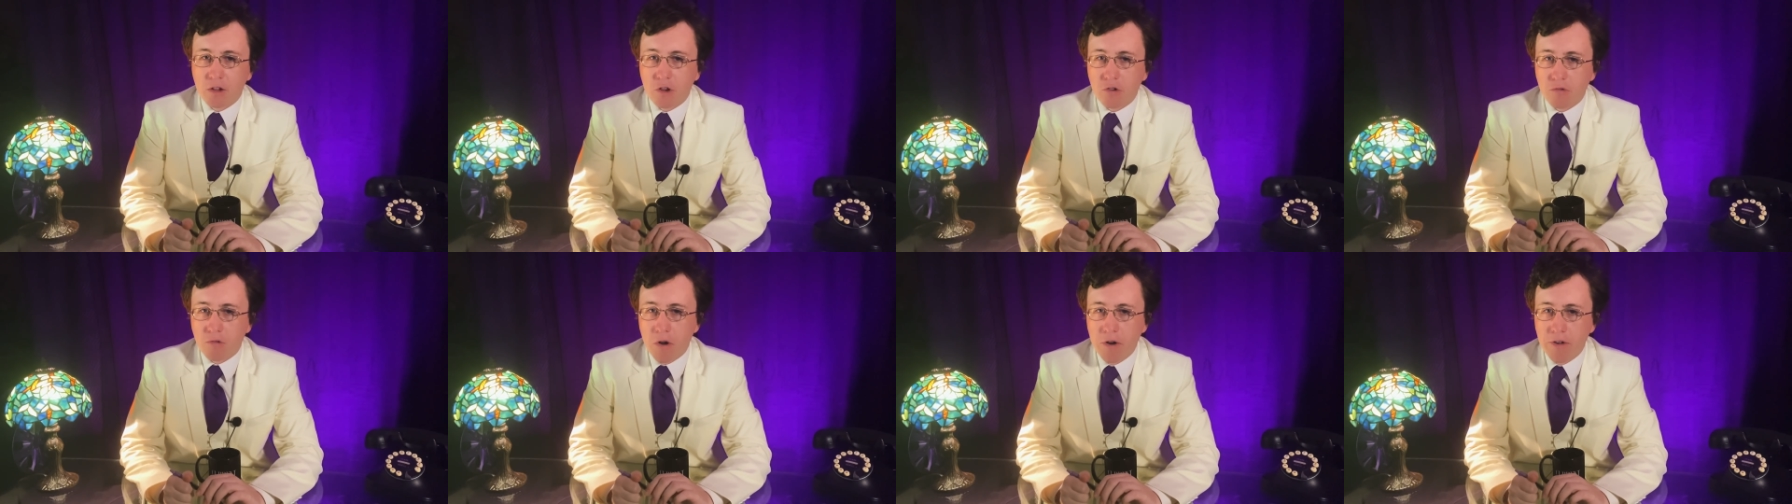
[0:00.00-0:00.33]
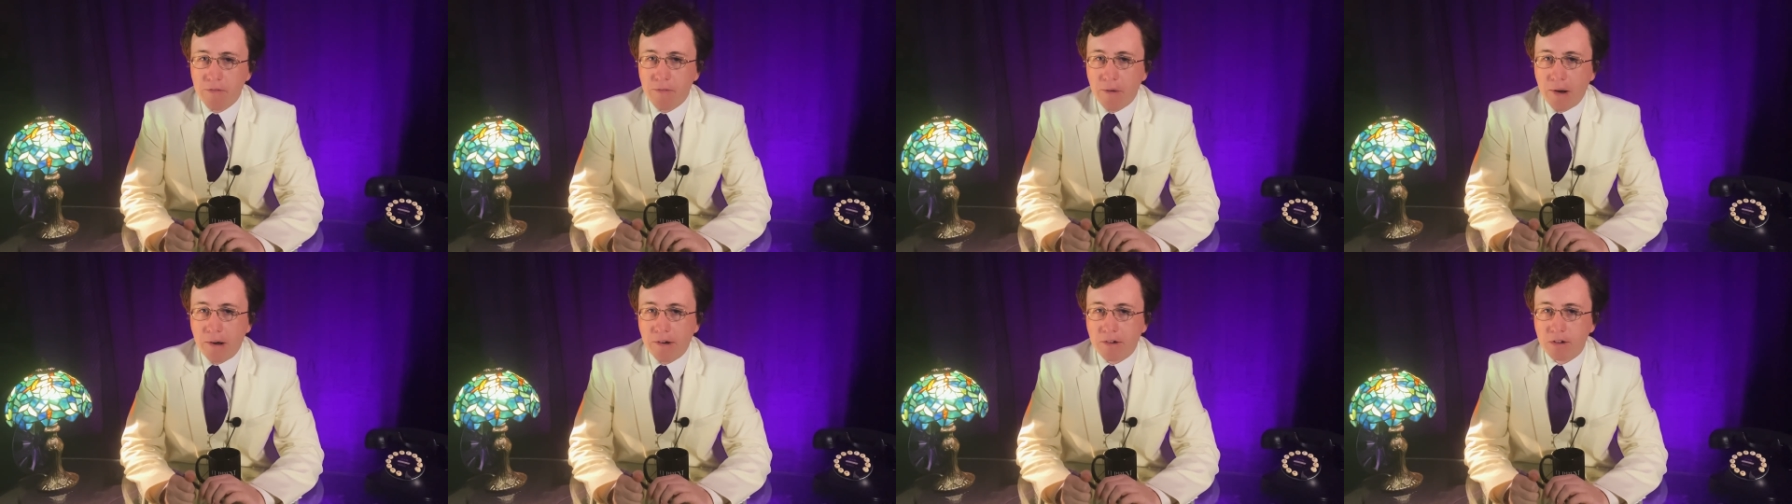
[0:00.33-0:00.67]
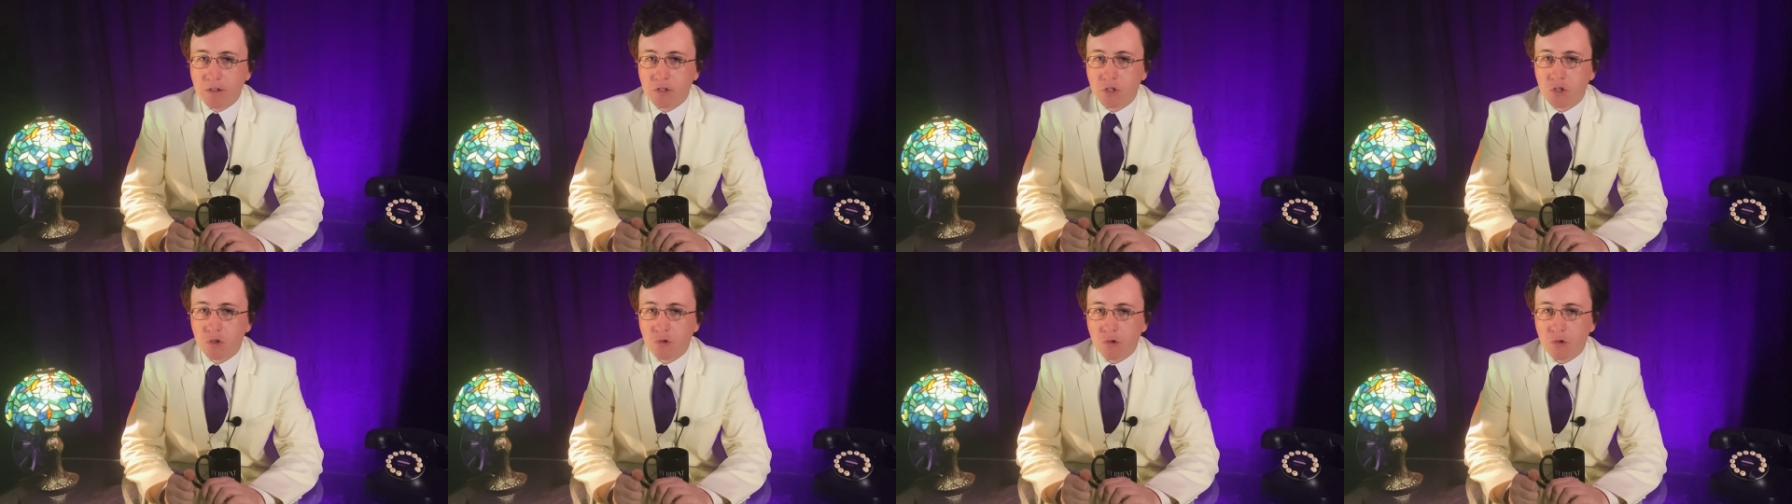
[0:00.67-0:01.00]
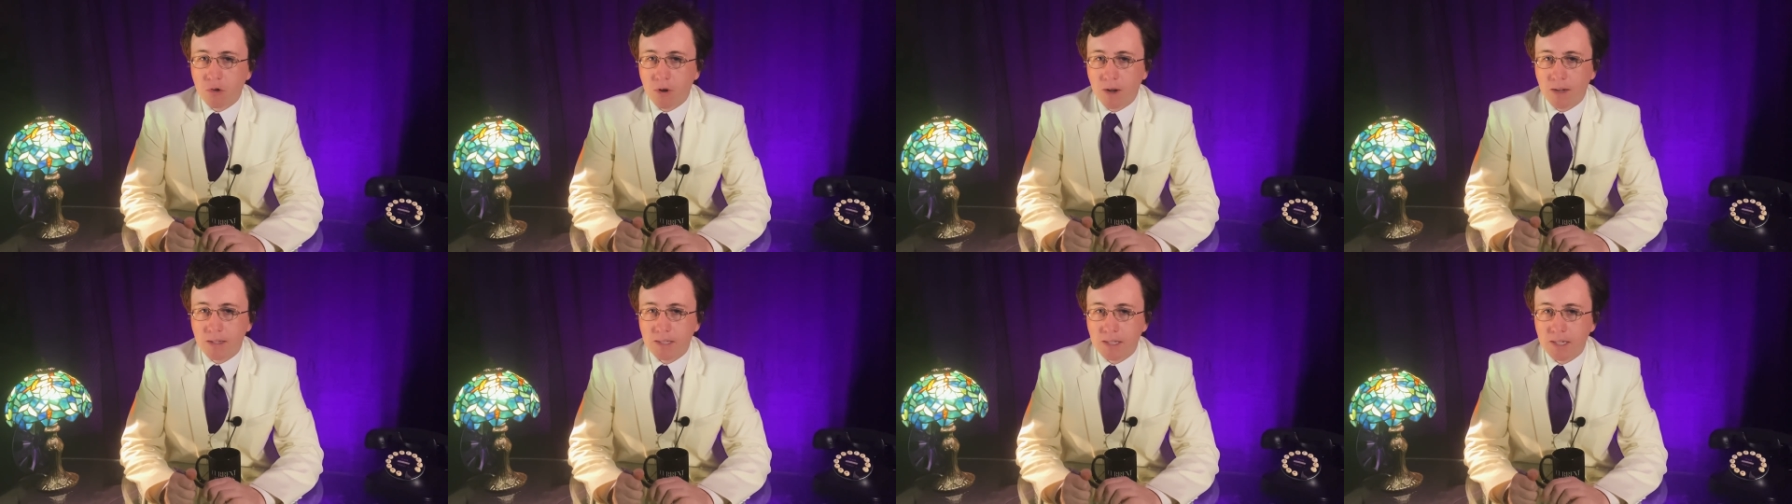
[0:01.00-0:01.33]
coronavirus
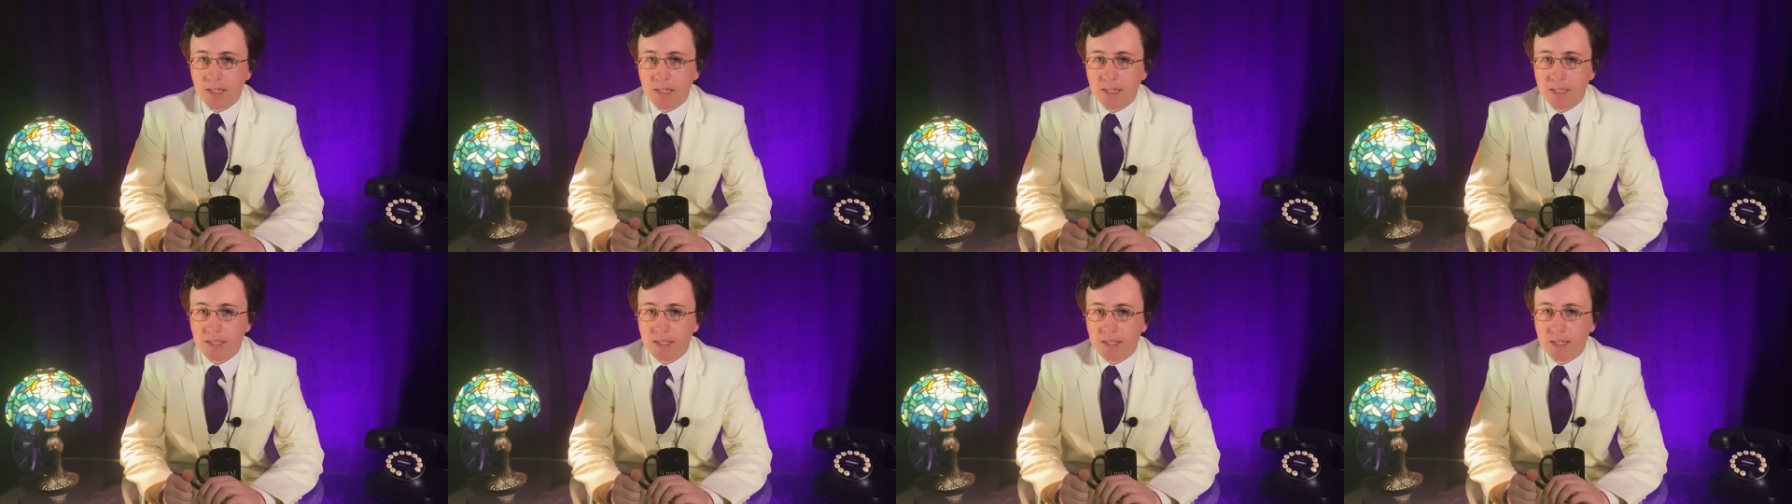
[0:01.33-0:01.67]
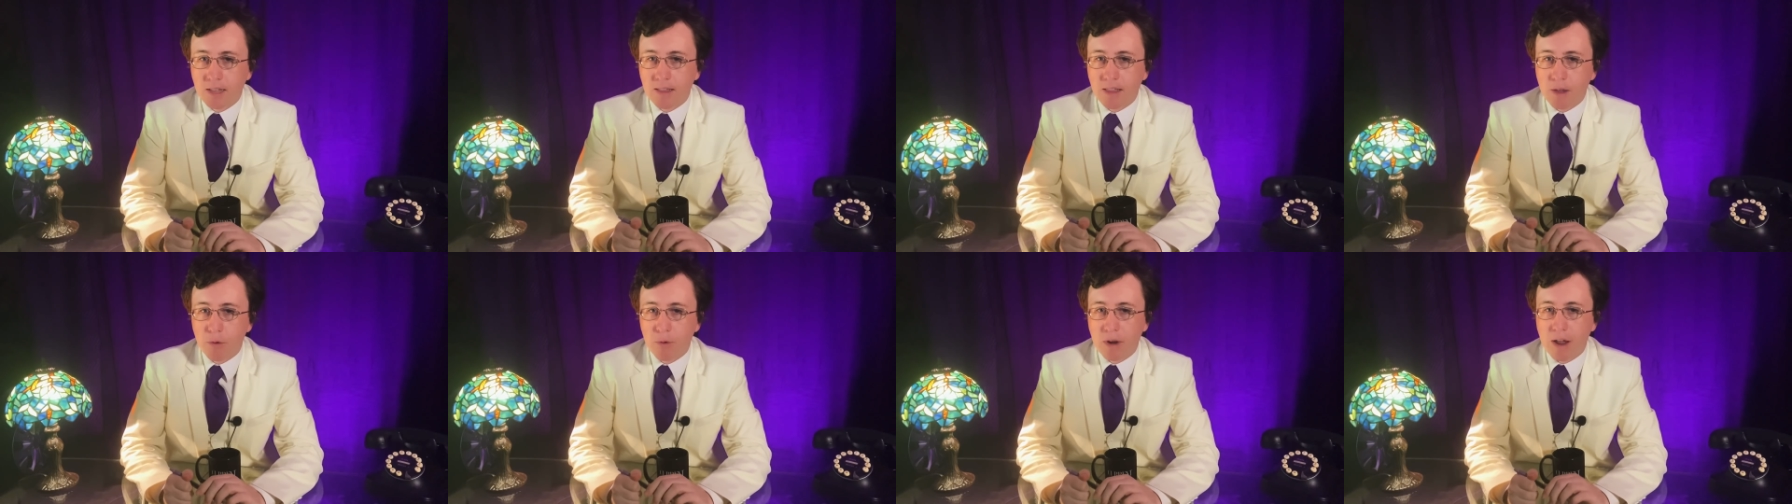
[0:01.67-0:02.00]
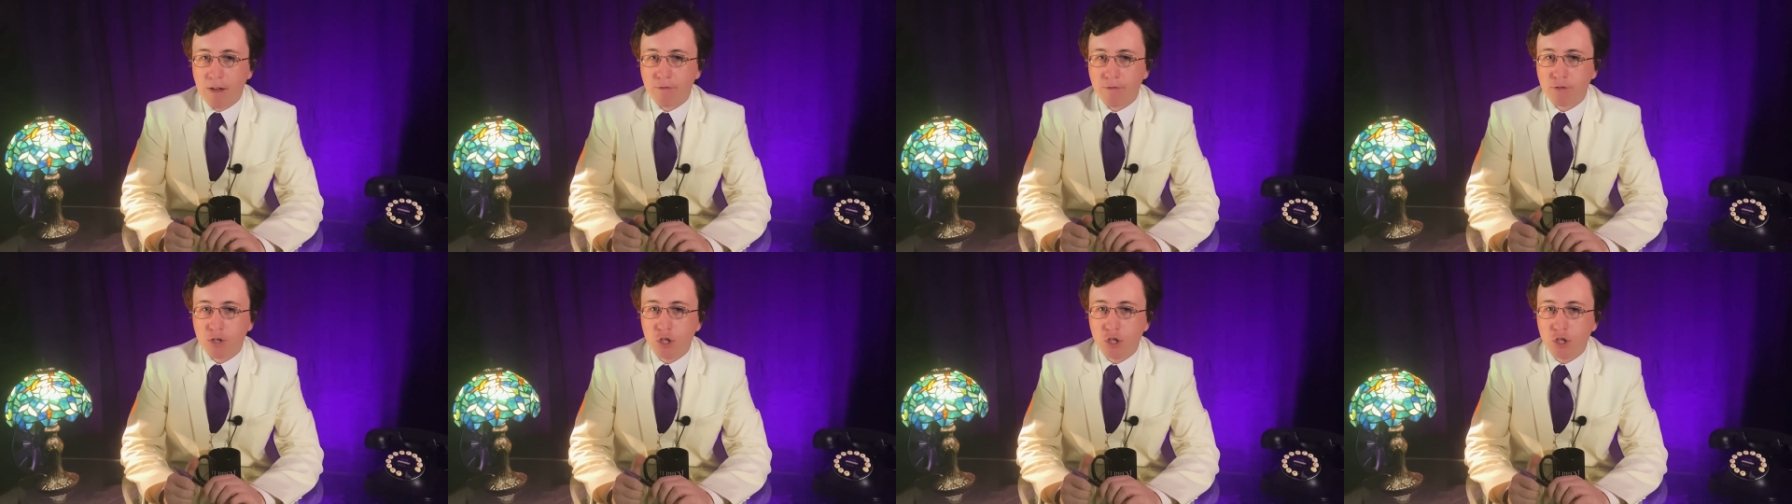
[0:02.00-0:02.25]
crisis that they would have